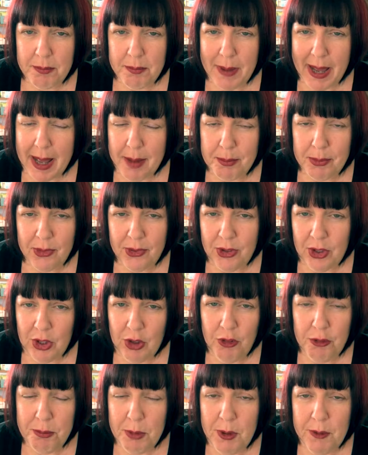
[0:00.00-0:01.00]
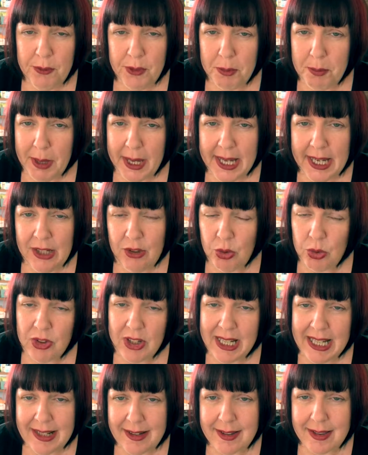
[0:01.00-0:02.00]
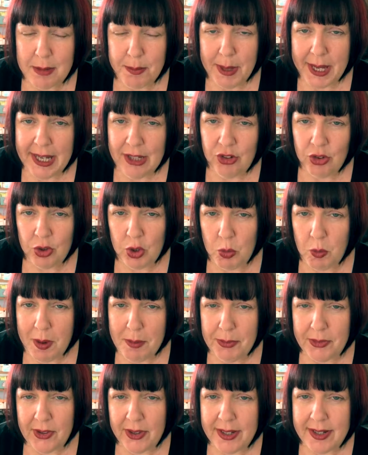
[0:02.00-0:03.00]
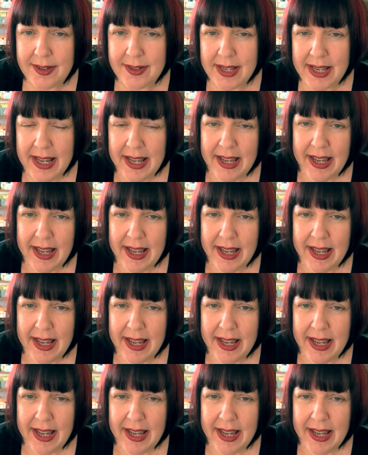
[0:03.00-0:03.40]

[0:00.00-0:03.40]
perhaps you've moved the page or deleted the page on your website.